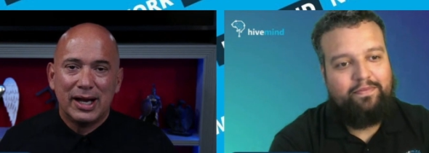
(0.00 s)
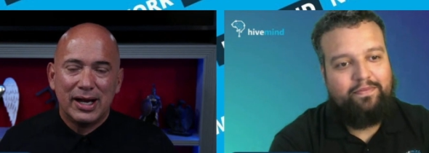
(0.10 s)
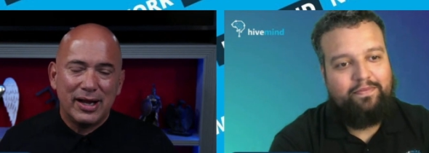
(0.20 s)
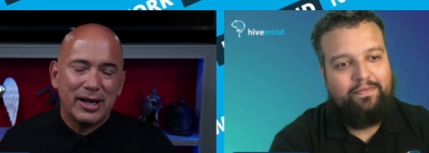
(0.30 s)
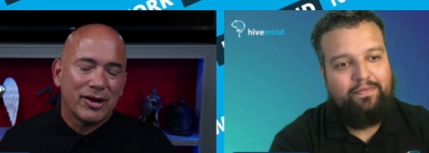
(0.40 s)

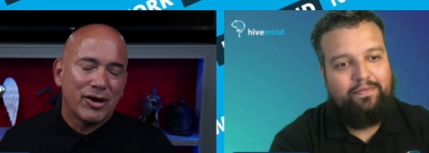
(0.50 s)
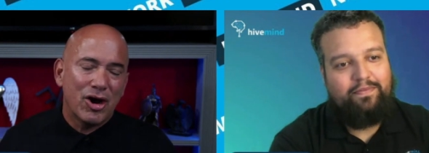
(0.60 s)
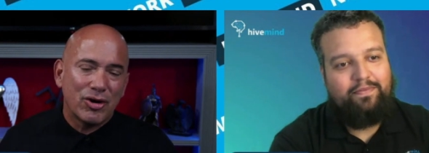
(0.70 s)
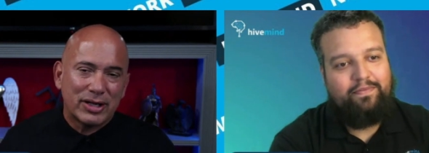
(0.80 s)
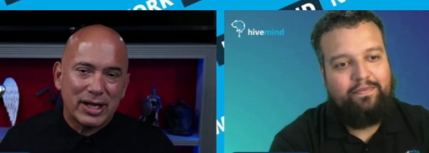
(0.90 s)
Speaker 1: and they
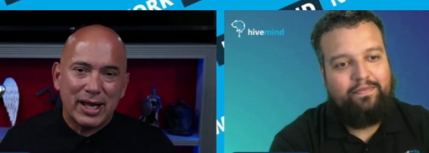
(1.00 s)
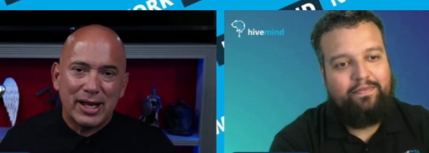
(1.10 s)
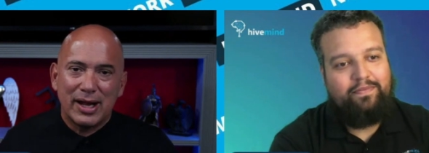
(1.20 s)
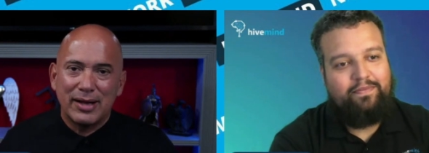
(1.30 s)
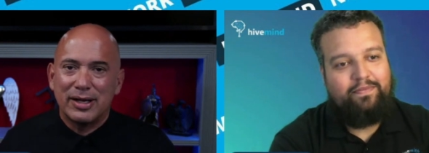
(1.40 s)
go,
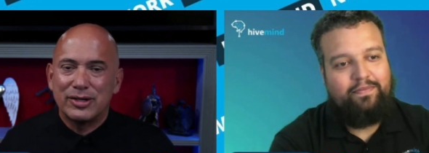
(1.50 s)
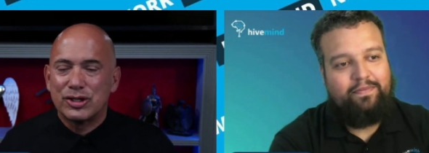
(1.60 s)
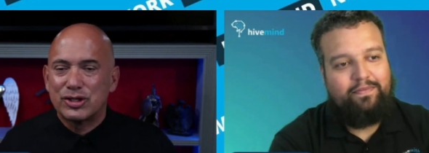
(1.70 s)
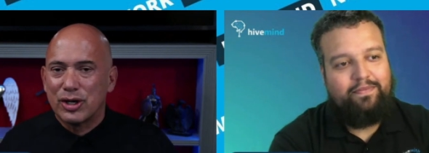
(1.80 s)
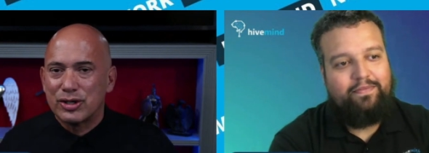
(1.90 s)
okay, I, I
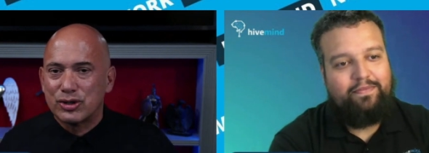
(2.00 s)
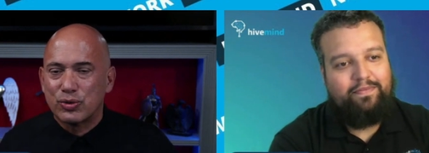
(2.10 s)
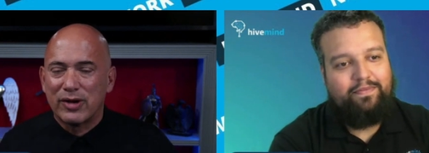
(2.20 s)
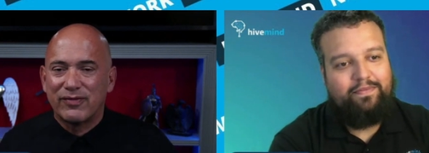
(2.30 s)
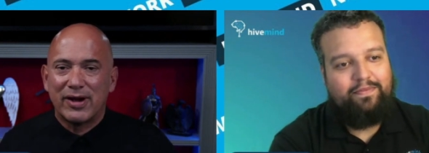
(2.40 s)
should charge you
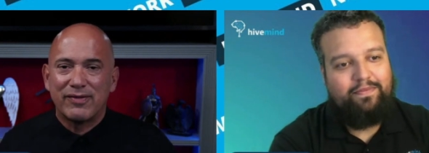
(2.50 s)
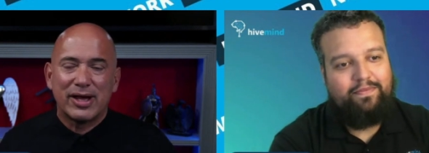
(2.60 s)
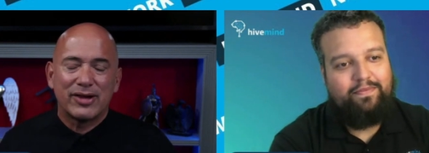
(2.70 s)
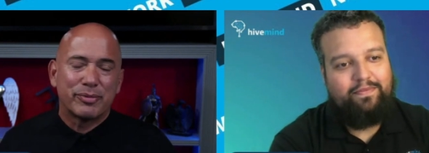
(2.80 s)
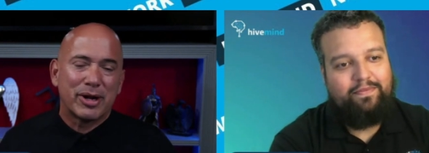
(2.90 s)

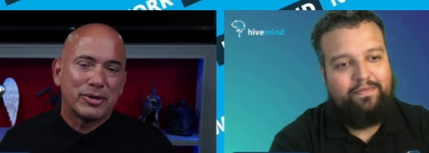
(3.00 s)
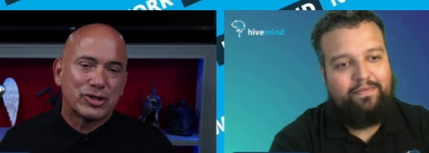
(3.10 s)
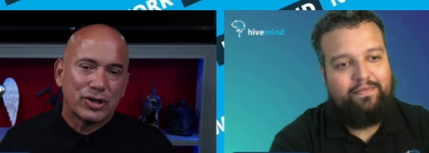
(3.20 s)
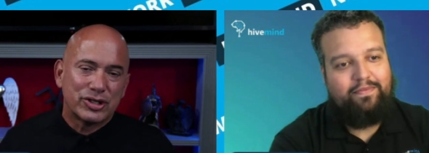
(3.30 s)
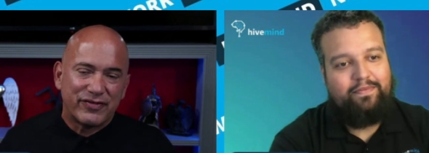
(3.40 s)
25000 but I'm going
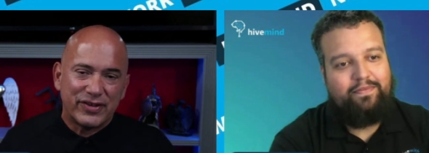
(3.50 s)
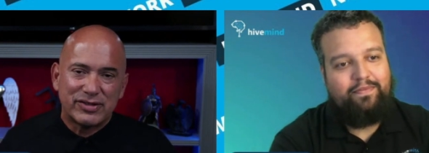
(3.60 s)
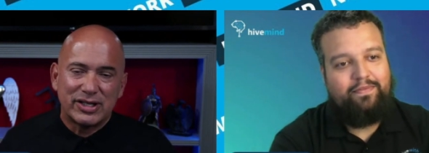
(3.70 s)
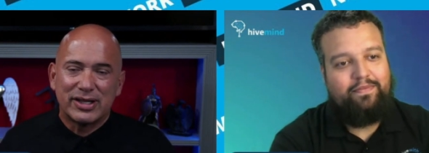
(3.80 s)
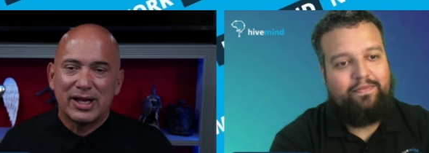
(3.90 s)
to charge you
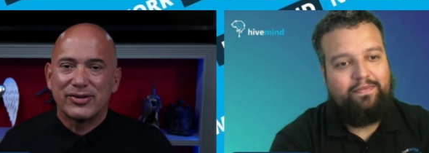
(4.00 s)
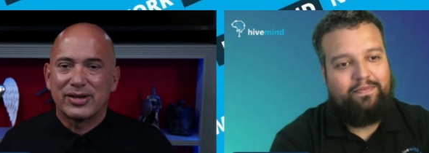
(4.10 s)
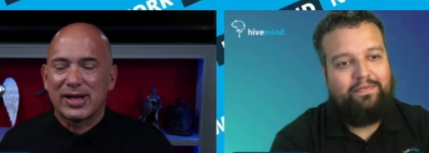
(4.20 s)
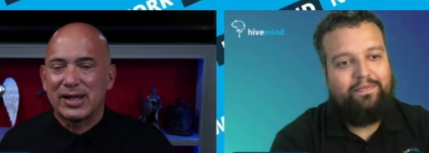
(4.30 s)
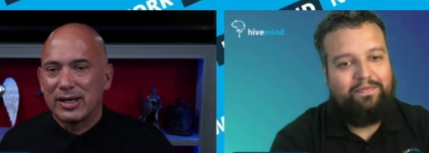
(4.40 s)
15000
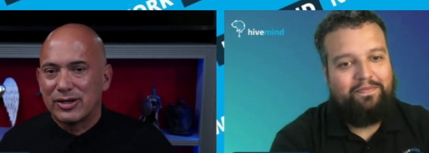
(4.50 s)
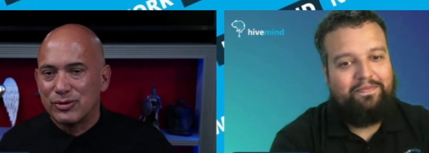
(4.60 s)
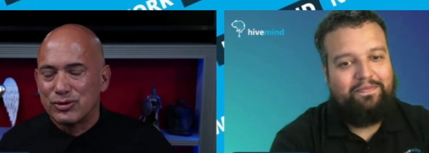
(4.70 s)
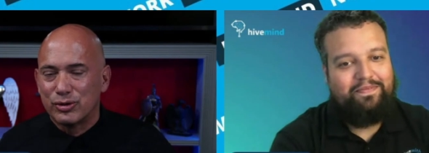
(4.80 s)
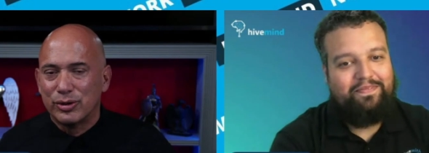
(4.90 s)
because I like
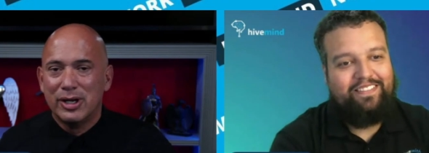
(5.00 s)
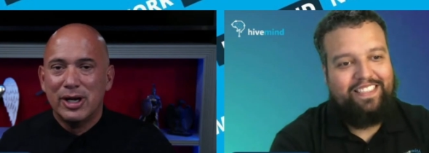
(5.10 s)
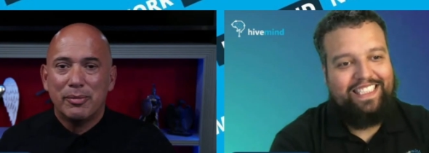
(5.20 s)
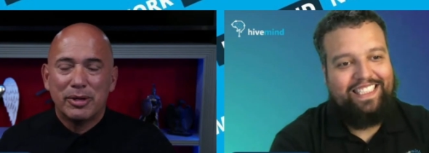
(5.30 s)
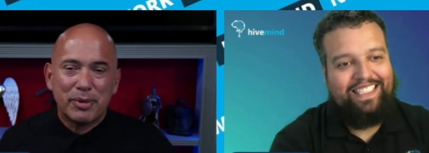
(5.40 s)
you too.
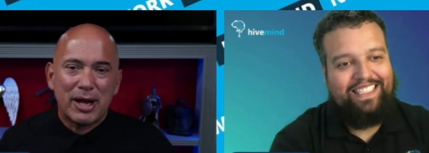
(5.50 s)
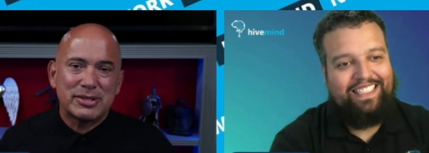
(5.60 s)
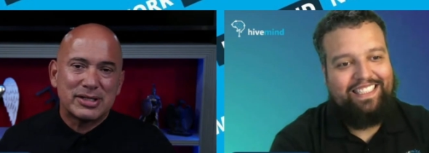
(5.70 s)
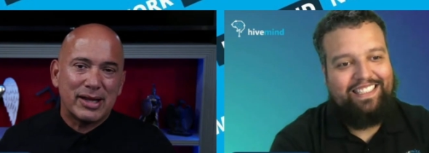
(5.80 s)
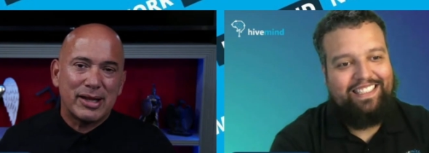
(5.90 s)
But the problem
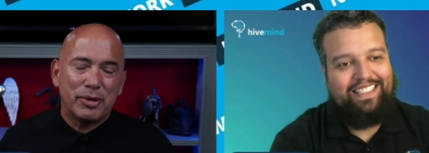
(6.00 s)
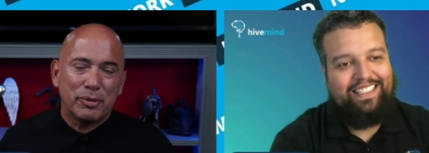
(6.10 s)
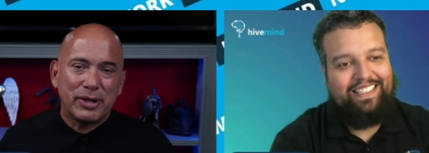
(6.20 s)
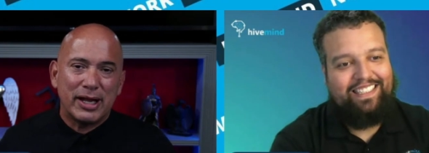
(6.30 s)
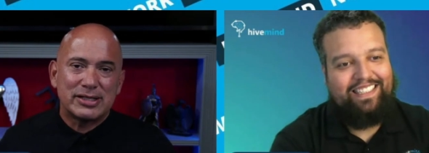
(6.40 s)
is now they
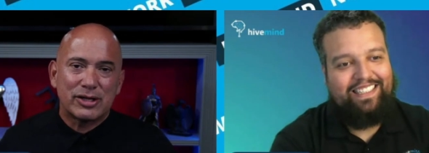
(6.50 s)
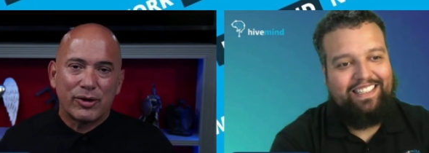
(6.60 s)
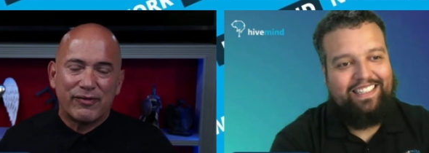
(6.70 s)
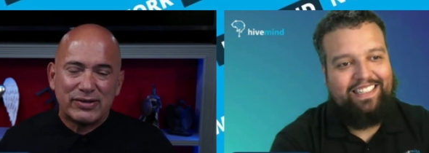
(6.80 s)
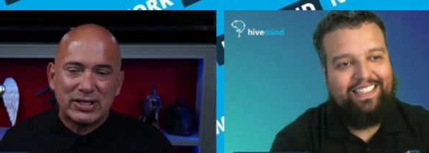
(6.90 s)
build plans that are
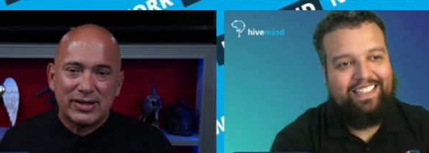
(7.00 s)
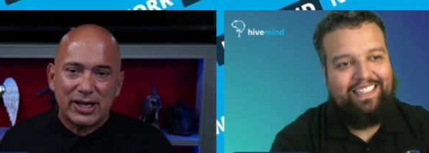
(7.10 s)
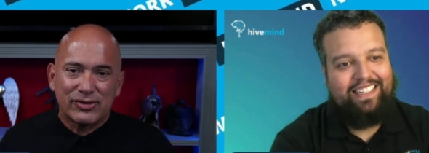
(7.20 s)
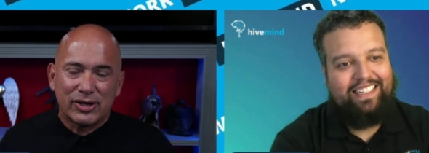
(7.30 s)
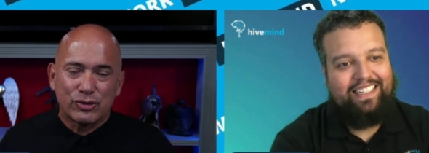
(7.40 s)
only
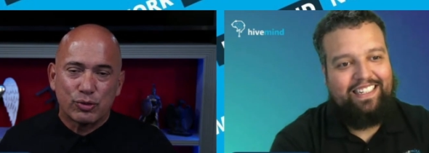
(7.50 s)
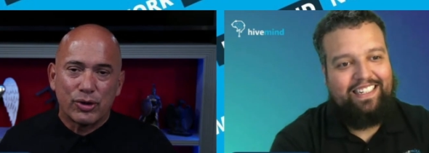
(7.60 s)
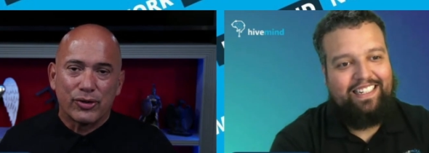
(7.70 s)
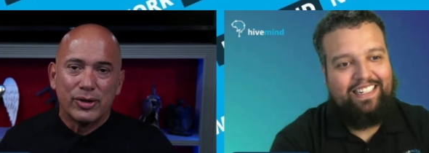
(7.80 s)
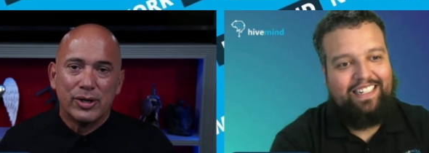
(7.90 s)
$15,000
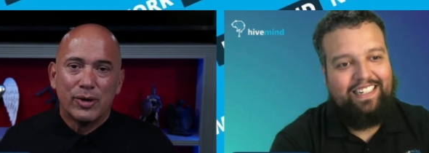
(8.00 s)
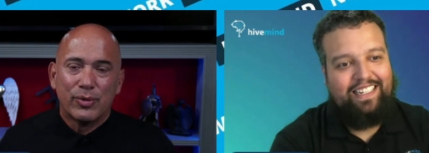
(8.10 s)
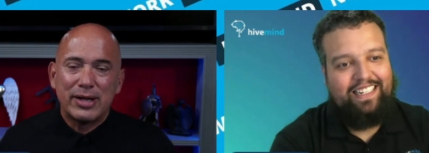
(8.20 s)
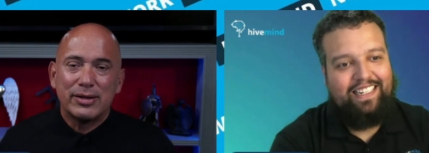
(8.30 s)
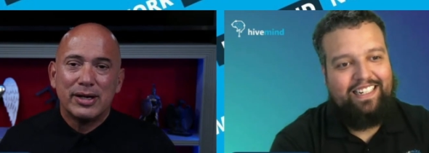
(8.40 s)
worth,
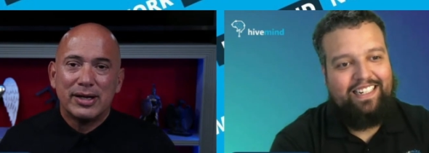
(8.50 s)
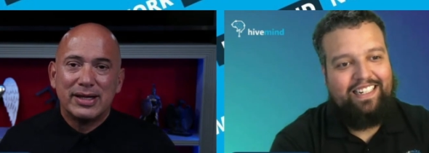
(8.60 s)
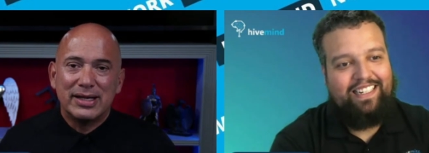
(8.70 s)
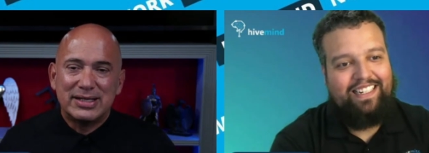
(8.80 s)
right? The